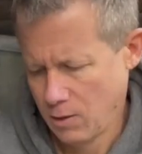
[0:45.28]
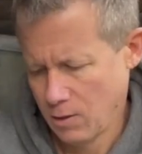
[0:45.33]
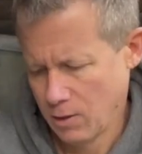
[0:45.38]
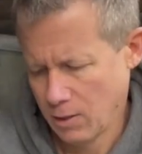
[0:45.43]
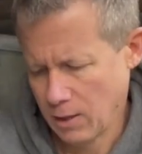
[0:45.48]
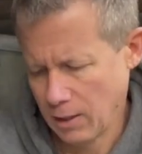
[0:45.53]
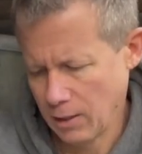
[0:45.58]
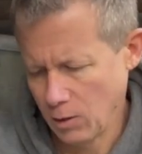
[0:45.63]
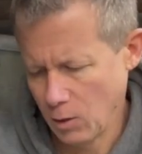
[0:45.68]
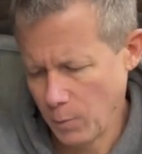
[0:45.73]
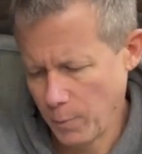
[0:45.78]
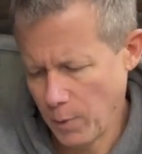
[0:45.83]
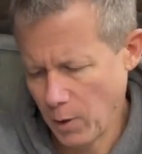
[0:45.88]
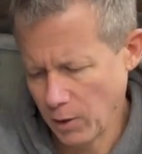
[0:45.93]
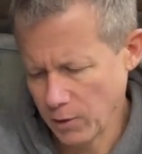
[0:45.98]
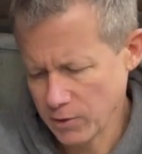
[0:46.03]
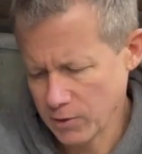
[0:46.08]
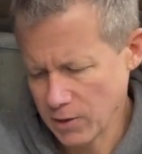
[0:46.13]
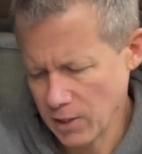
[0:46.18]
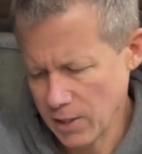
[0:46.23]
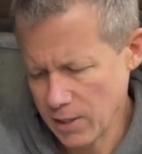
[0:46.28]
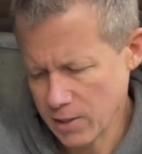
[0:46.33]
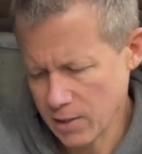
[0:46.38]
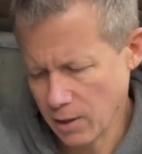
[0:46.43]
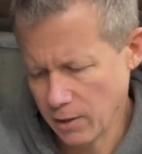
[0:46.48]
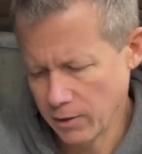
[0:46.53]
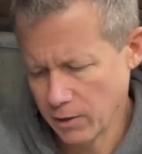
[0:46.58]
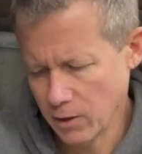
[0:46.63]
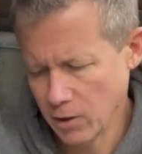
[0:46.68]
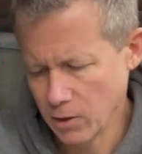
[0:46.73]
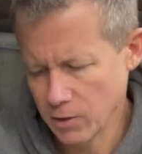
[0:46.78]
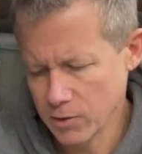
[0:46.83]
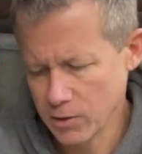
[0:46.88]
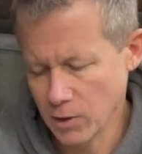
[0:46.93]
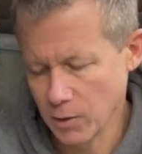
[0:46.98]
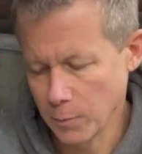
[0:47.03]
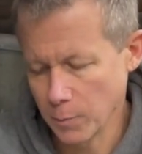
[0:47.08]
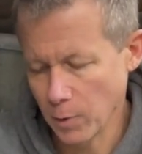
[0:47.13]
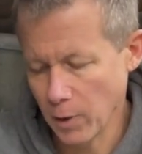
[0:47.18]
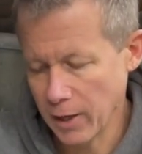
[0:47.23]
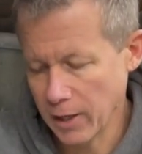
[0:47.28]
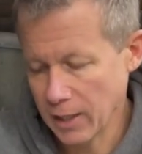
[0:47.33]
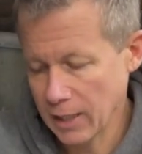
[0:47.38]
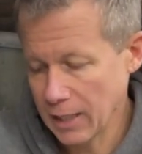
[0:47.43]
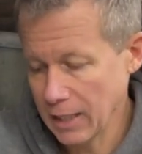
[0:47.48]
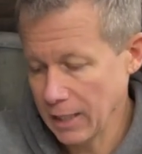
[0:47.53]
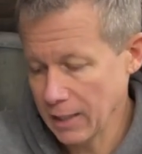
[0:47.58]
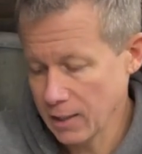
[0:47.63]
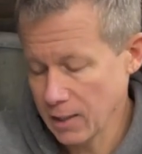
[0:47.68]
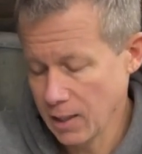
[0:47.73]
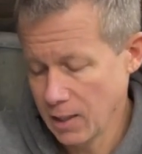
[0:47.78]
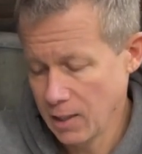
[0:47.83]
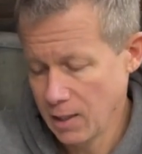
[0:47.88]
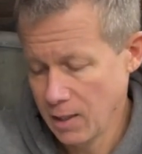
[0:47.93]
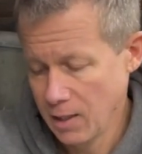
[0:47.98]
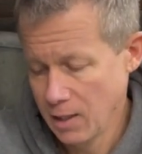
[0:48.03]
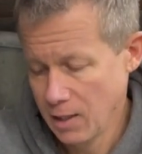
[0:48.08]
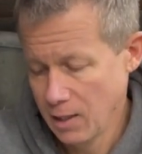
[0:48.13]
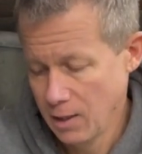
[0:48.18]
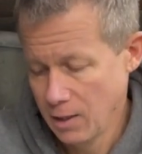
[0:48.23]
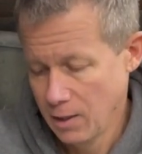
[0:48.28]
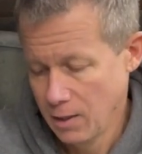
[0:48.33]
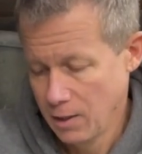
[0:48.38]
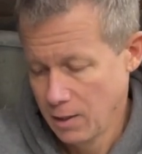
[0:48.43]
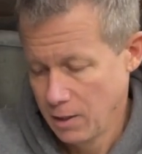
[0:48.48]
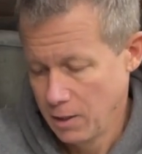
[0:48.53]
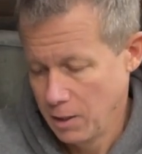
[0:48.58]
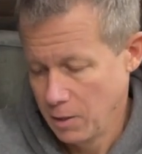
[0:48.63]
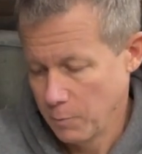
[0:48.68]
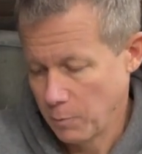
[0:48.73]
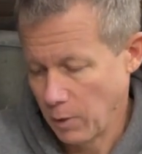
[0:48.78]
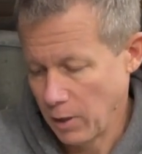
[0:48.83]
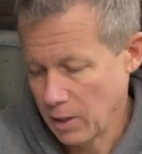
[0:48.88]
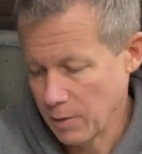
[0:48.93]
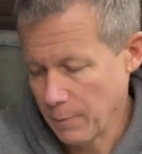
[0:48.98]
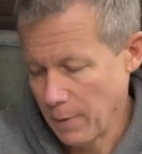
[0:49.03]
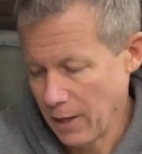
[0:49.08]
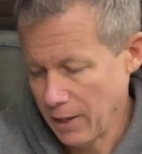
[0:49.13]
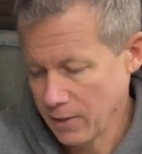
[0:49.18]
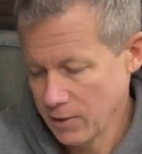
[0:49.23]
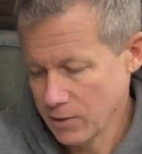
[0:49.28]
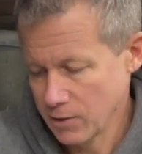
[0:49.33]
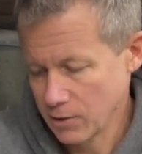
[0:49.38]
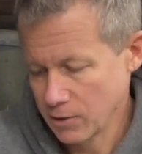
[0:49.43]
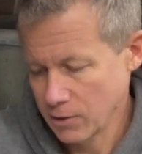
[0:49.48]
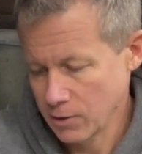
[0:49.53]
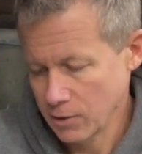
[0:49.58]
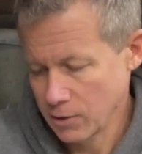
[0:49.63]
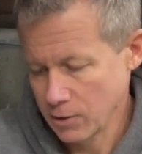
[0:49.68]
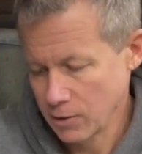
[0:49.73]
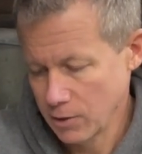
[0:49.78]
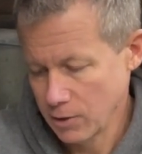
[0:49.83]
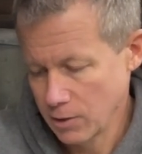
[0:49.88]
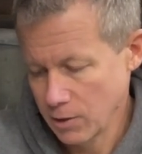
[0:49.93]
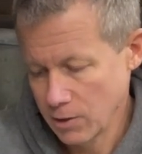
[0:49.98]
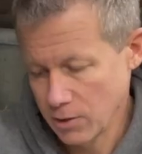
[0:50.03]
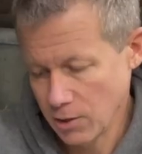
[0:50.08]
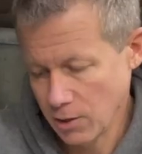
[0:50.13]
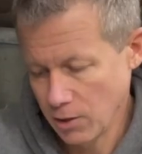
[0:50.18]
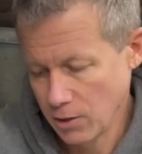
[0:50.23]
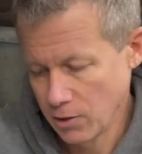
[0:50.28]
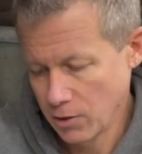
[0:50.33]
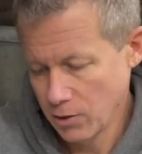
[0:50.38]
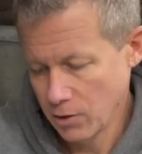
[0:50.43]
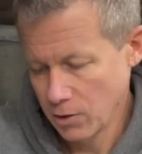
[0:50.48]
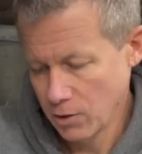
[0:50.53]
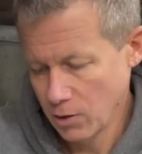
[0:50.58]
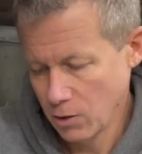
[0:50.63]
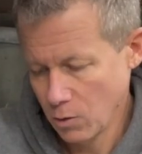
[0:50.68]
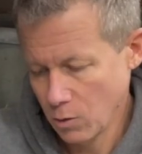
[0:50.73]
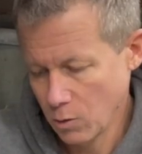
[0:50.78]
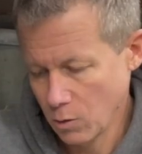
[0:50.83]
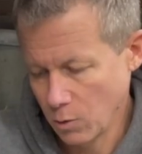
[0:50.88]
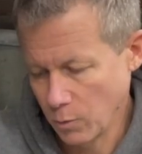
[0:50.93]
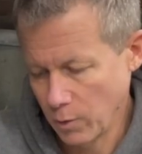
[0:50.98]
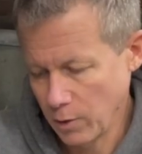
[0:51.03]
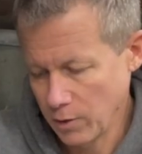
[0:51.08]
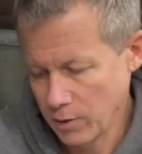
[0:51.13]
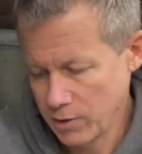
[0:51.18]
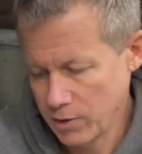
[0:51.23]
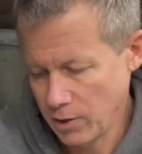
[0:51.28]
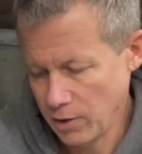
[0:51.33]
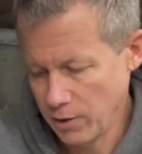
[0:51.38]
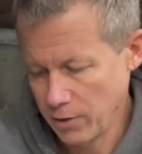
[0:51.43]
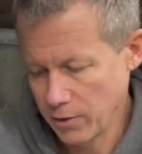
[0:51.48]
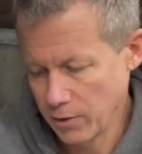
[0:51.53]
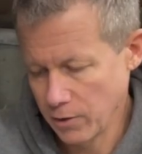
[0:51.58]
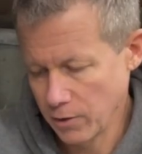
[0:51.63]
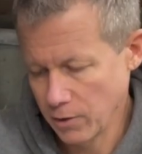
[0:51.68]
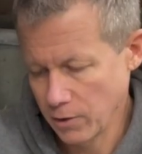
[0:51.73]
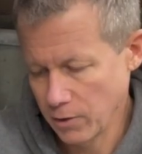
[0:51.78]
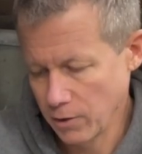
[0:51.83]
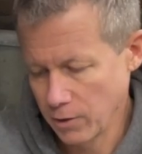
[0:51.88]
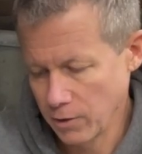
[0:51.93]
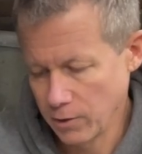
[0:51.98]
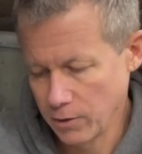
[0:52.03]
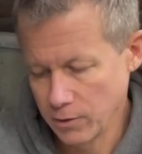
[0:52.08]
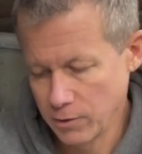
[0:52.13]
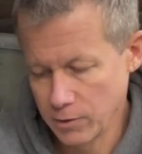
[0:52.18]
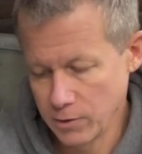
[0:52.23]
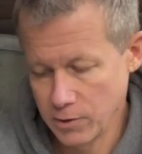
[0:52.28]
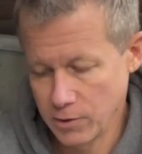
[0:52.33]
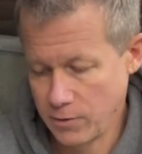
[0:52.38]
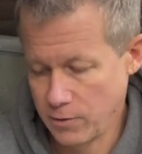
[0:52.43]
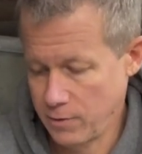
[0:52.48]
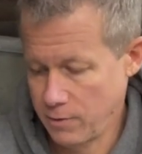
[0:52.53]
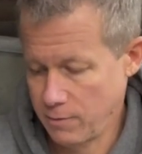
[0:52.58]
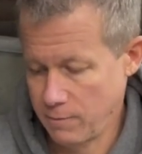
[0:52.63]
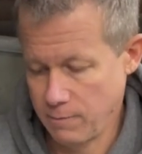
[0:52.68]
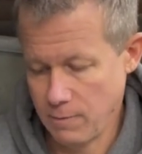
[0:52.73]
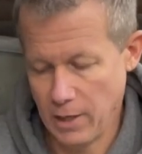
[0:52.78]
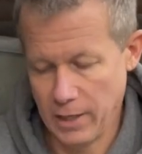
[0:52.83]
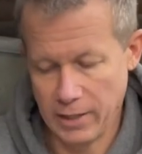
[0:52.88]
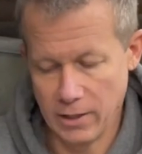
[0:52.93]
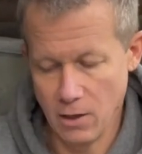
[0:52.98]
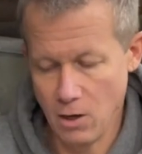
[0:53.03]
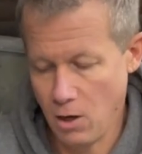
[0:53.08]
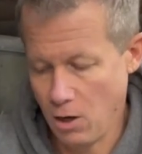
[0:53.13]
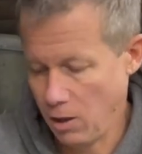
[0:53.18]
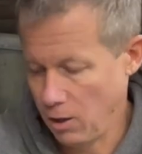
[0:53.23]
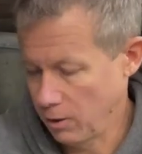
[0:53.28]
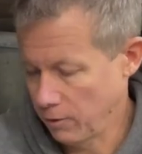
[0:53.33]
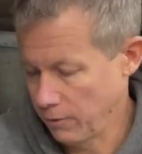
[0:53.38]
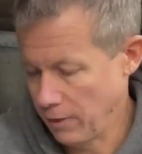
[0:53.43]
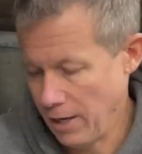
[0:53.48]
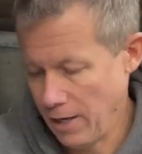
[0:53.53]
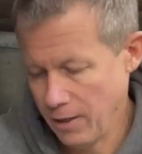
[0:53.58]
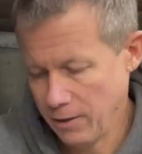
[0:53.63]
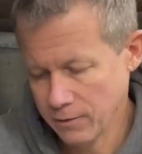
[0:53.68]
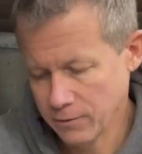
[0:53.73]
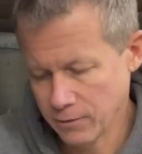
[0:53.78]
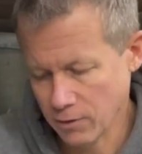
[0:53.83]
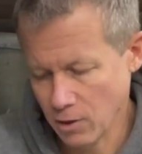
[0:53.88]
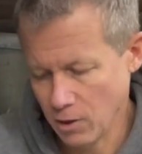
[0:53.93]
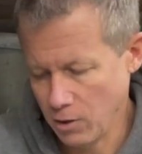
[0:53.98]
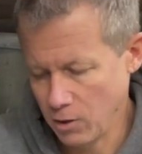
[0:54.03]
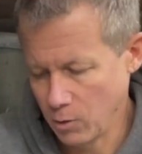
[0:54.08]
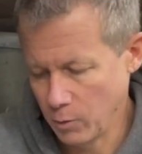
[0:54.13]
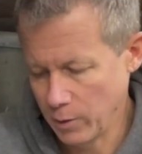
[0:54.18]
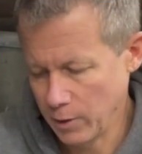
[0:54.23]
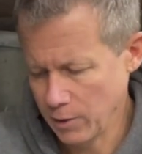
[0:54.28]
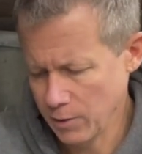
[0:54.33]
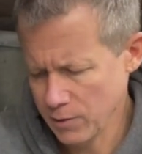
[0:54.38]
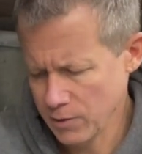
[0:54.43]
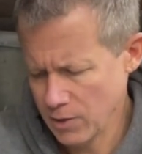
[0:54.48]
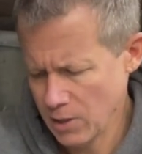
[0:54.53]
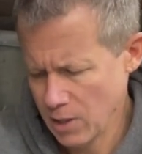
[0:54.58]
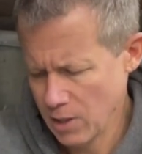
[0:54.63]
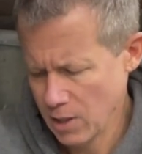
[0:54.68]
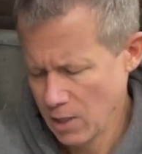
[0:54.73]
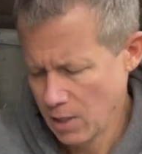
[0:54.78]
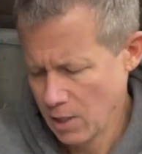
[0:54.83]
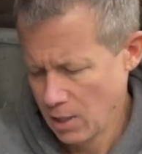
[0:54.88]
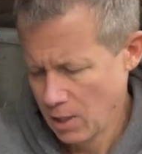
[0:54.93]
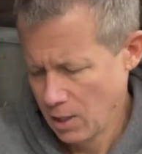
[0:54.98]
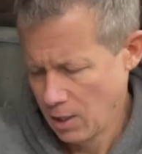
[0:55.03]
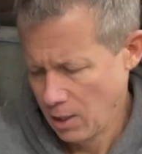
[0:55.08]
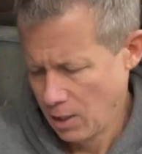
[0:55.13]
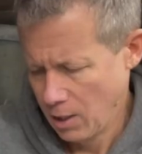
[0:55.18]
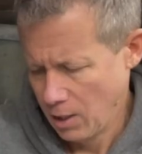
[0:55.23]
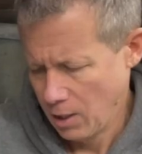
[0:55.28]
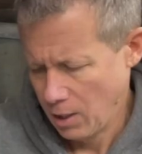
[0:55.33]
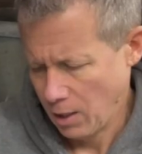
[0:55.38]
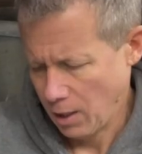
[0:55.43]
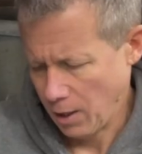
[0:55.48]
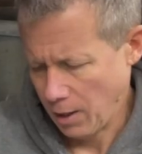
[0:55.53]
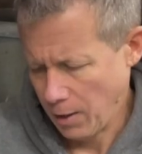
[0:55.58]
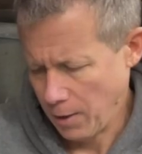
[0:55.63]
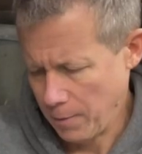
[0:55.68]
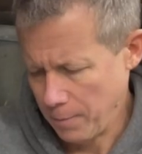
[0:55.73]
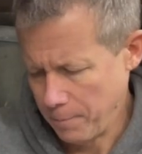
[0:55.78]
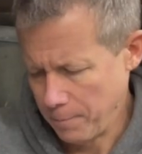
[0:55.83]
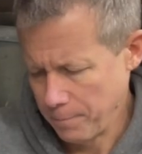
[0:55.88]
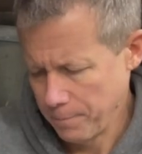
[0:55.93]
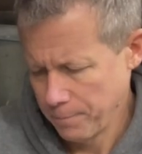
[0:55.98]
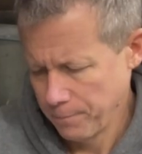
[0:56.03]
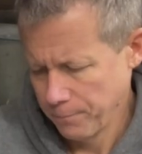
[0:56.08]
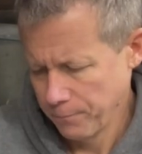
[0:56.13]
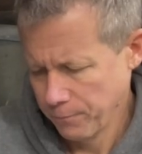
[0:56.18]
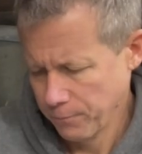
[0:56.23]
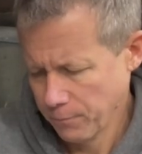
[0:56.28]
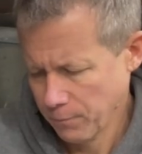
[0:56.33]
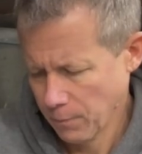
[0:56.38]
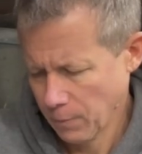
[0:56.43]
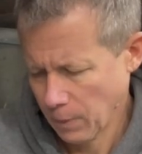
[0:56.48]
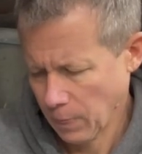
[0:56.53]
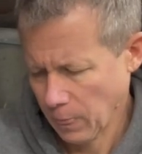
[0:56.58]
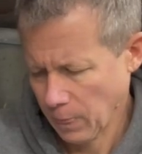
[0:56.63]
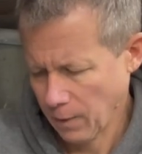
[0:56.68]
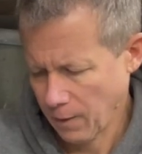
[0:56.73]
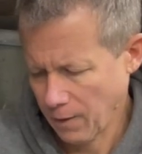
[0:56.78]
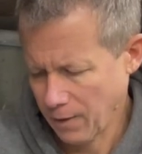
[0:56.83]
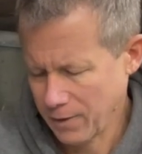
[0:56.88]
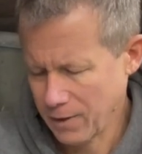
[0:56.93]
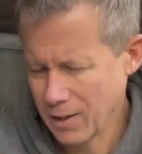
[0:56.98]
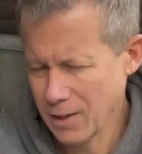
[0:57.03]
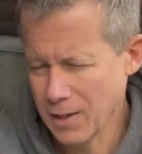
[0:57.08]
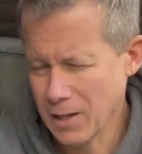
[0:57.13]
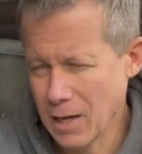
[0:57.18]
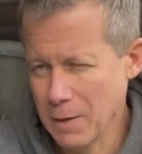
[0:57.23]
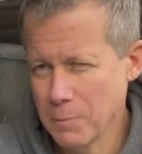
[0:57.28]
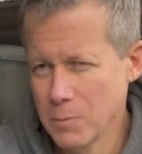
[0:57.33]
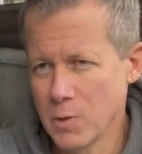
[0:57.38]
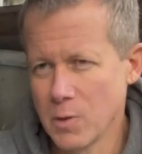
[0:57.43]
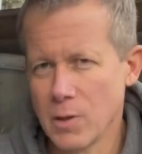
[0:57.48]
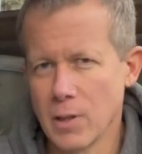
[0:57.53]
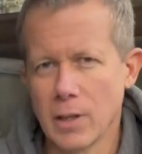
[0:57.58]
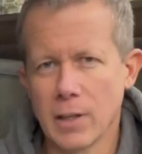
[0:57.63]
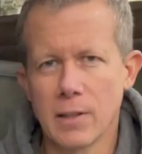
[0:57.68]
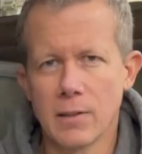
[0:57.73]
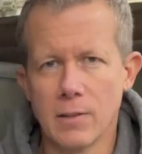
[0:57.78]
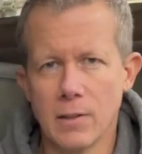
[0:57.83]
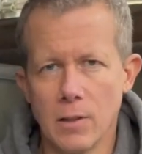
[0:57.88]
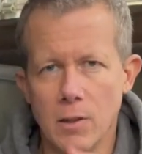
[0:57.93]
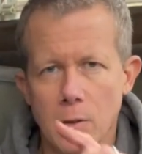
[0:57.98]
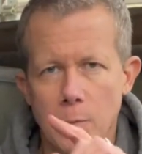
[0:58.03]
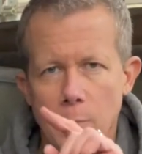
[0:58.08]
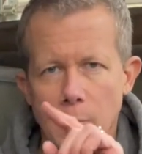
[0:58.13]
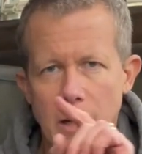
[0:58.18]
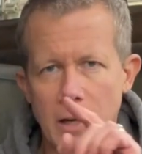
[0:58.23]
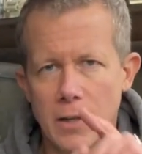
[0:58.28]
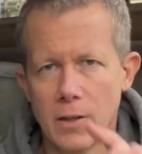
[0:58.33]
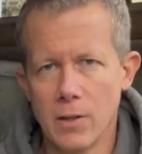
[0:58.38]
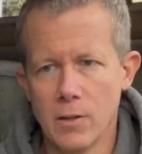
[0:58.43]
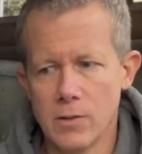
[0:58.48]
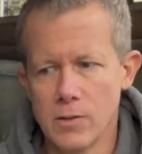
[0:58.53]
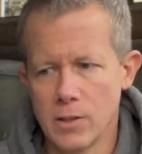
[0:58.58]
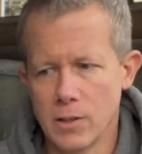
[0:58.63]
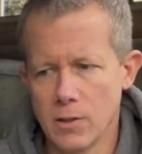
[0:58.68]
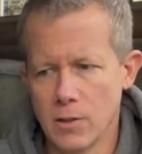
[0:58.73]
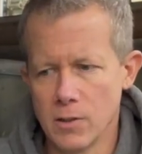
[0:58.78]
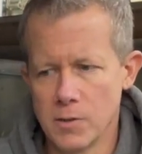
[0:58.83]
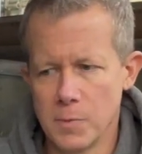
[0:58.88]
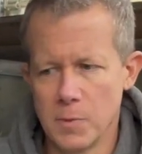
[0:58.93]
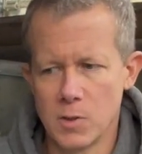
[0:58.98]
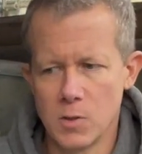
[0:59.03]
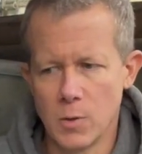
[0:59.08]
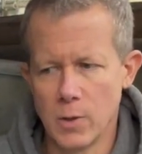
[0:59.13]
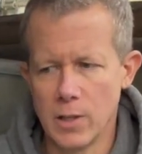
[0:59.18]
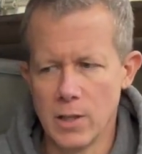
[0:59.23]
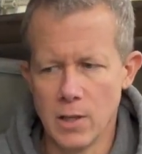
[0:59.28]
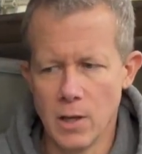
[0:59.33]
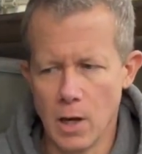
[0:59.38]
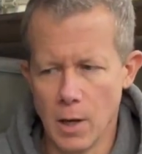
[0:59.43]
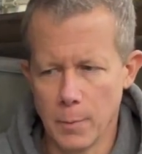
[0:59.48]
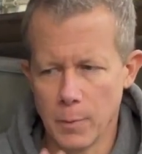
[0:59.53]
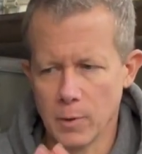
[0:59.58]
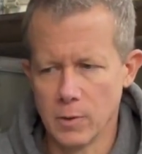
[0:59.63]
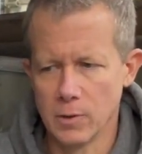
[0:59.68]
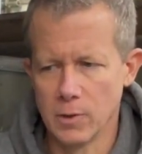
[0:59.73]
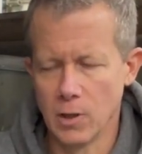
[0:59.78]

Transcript: Got a little parts list on here. So brake kit, brake master cylinder, wheel cylinders, like all around for all the wheels. I think it comes with like a little brake hose that goes between the upper and